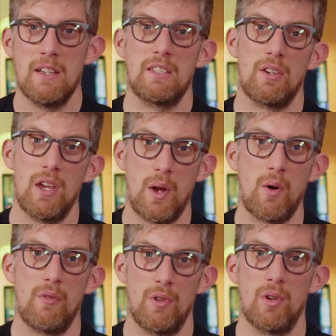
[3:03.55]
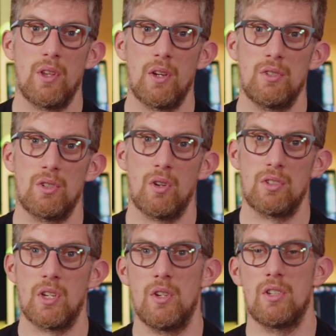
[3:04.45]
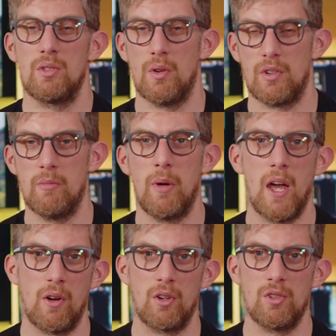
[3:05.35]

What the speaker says: So here are a few of those shots so you can sort of compare and